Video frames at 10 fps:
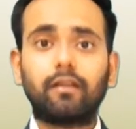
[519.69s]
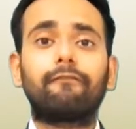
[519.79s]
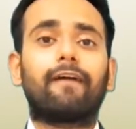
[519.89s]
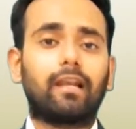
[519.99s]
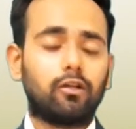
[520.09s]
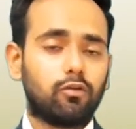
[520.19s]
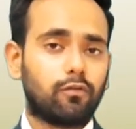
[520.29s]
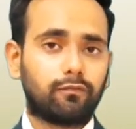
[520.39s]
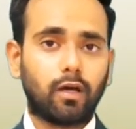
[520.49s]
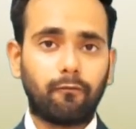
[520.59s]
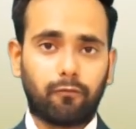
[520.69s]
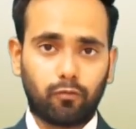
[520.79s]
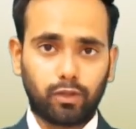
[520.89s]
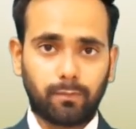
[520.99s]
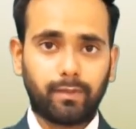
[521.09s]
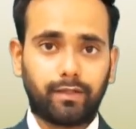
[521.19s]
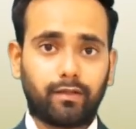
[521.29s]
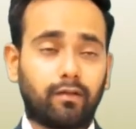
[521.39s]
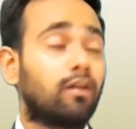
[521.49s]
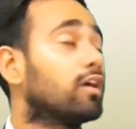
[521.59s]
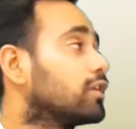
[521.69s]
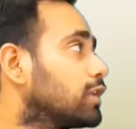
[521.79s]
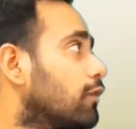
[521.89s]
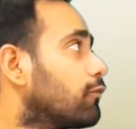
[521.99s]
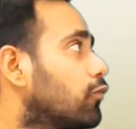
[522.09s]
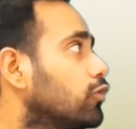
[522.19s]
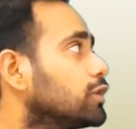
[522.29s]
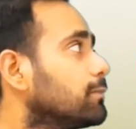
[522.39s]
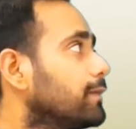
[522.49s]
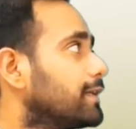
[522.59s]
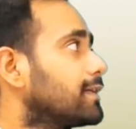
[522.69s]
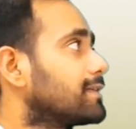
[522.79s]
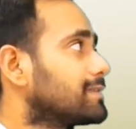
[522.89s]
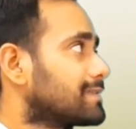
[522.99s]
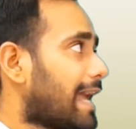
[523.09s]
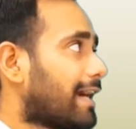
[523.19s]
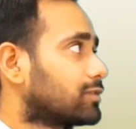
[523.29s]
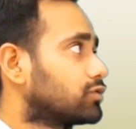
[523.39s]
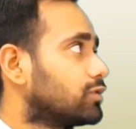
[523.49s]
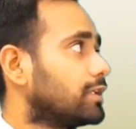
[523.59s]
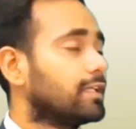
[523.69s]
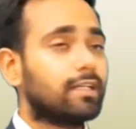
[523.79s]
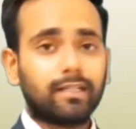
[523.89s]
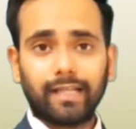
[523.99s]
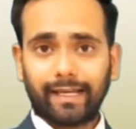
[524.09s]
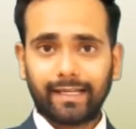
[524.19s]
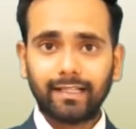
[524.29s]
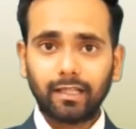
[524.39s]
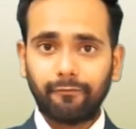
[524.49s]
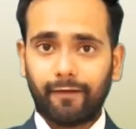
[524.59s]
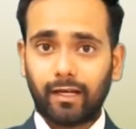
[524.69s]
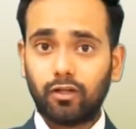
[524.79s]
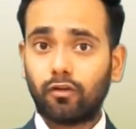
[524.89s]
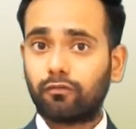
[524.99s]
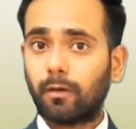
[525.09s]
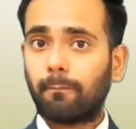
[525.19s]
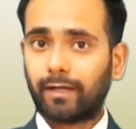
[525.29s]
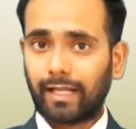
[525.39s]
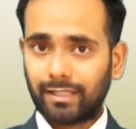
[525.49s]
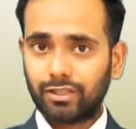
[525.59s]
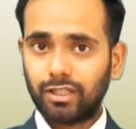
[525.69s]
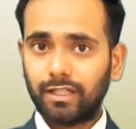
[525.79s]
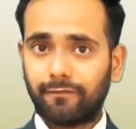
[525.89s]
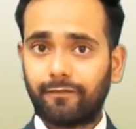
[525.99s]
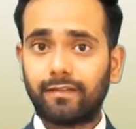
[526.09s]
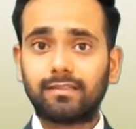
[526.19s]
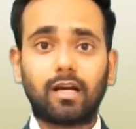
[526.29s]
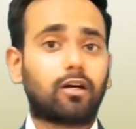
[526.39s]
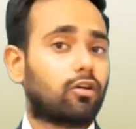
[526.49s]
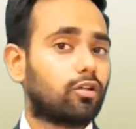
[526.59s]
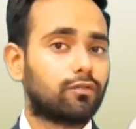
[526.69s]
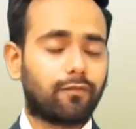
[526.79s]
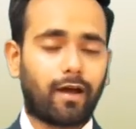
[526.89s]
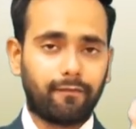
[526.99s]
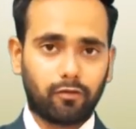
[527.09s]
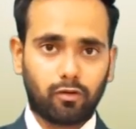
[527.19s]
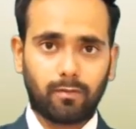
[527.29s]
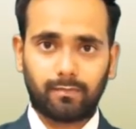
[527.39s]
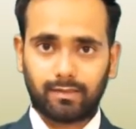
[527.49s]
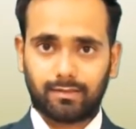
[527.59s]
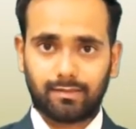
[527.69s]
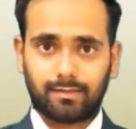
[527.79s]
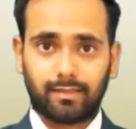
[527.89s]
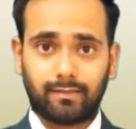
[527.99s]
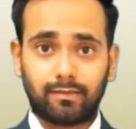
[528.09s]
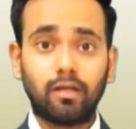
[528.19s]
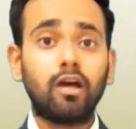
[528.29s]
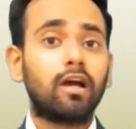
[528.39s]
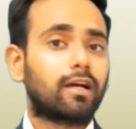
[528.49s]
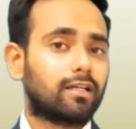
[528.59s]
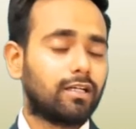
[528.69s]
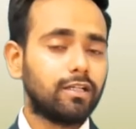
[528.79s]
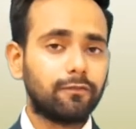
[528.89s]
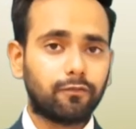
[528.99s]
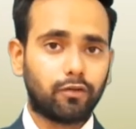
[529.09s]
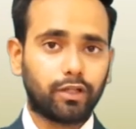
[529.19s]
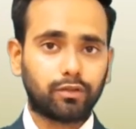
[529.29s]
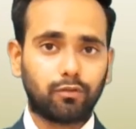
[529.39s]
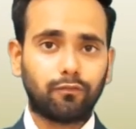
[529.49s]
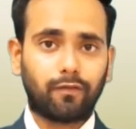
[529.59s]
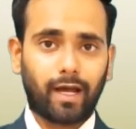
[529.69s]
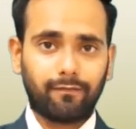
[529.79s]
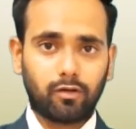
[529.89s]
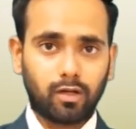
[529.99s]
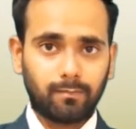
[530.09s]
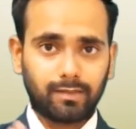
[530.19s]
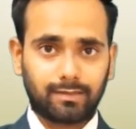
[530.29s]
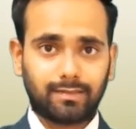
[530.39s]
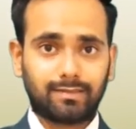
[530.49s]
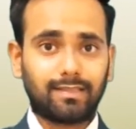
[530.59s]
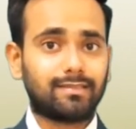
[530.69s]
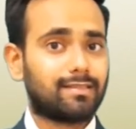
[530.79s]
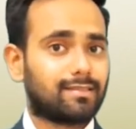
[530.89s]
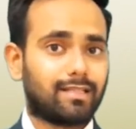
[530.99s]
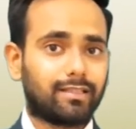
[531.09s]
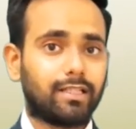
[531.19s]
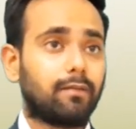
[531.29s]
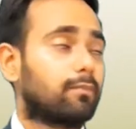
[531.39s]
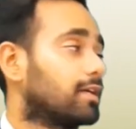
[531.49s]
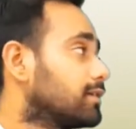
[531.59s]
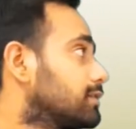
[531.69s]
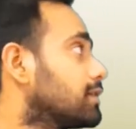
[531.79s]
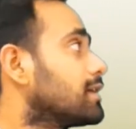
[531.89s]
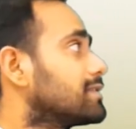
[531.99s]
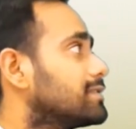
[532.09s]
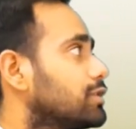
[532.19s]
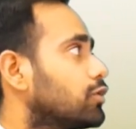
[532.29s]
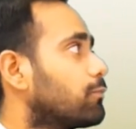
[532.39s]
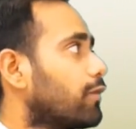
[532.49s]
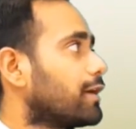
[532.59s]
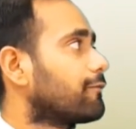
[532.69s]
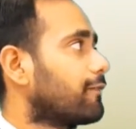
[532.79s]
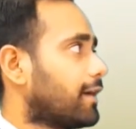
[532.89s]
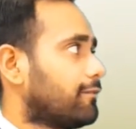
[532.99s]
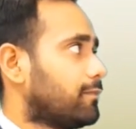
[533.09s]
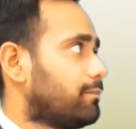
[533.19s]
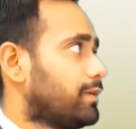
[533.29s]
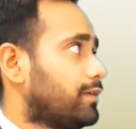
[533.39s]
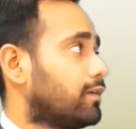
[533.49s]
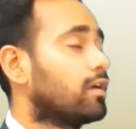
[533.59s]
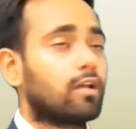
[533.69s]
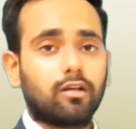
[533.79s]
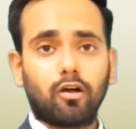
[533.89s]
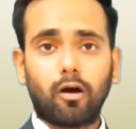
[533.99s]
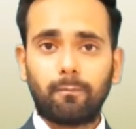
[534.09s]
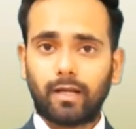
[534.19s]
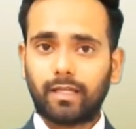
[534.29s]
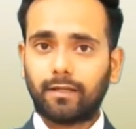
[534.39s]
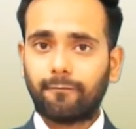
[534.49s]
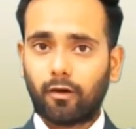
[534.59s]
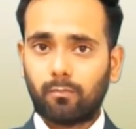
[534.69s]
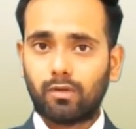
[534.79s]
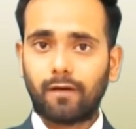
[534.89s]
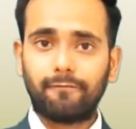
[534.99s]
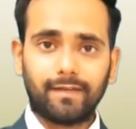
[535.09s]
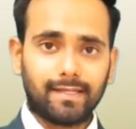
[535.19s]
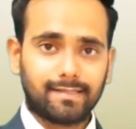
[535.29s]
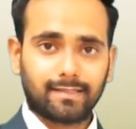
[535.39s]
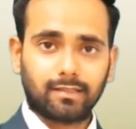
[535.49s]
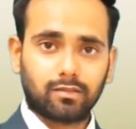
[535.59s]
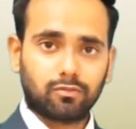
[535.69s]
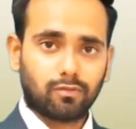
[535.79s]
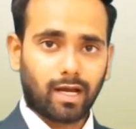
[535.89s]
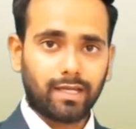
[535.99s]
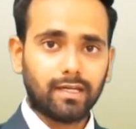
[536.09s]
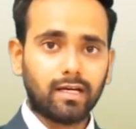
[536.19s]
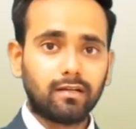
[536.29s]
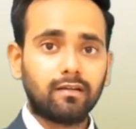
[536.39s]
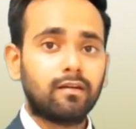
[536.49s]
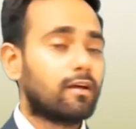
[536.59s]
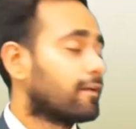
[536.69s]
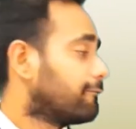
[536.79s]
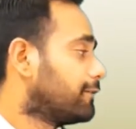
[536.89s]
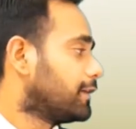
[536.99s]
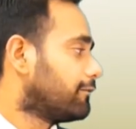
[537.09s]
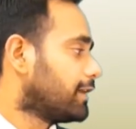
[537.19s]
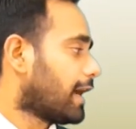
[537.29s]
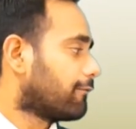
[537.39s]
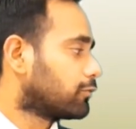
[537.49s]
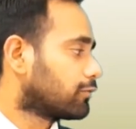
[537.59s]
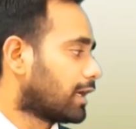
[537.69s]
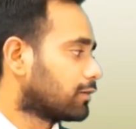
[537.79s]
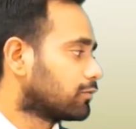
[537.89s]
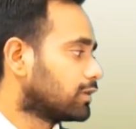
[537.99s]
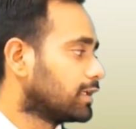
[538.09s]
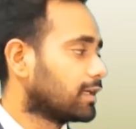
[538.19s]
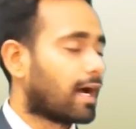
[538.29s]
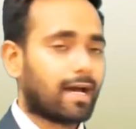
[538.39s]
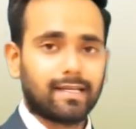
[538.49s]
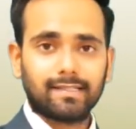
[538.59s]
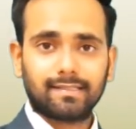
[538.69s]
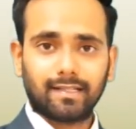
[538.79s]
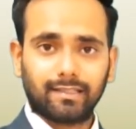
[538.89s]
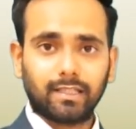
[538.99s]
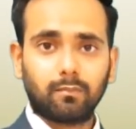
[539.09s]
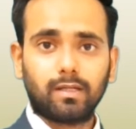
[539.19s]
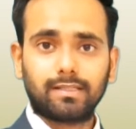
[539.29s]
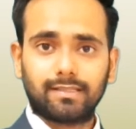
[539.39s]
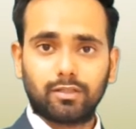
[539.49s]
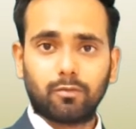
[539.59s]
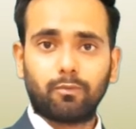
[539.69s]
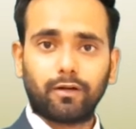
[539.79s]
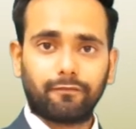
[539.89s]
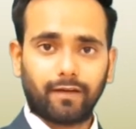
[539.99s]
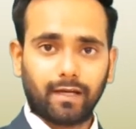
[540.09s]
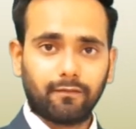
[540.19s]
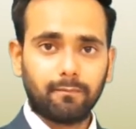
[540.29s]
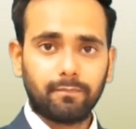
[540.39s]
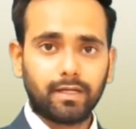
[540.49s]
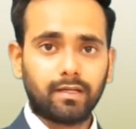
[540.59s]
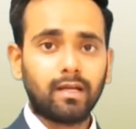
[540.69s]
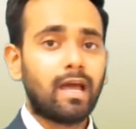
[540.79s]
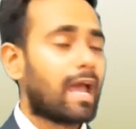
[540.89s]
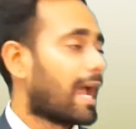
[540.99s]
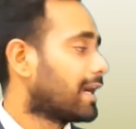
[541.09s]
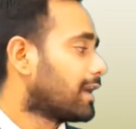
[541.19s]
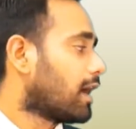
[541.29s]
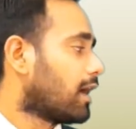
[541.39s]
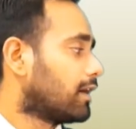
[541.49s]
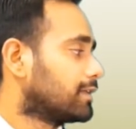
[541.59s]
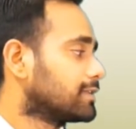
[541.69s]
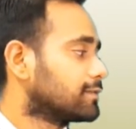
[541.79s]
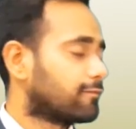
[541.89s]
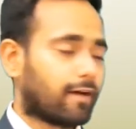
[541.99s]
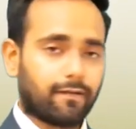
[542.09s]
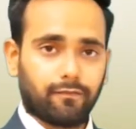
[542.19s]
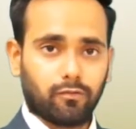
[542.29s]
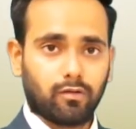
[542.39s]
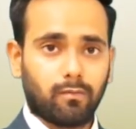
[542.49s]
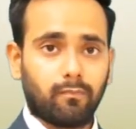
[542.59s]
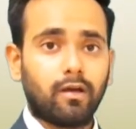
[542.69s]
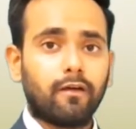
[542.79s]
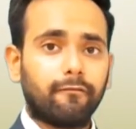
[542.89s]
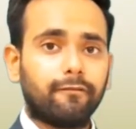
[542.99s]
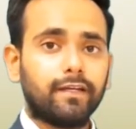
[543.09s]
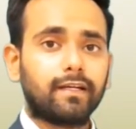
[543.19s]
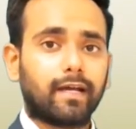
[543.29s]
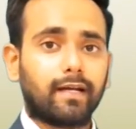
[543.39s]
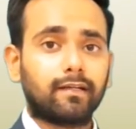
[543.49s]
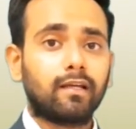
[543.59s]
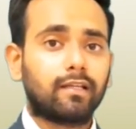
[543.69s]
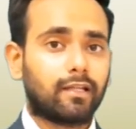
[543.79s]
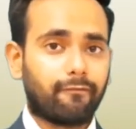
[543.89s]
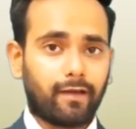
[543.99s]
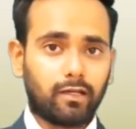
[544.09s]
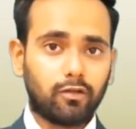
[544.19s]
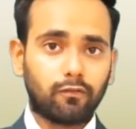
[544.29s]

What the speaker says: the value of the voltmeter. The voltmeter is actually taking the value of the potential difference across 5 ohm resistance. Current flowing through 5 ohm resistance is nothing but 0.5 ampere. Now apply the formula. V is equals to IR. V we have to calculate. I is nothing but 0.5 ampere and R is 5 ohm. We get the value of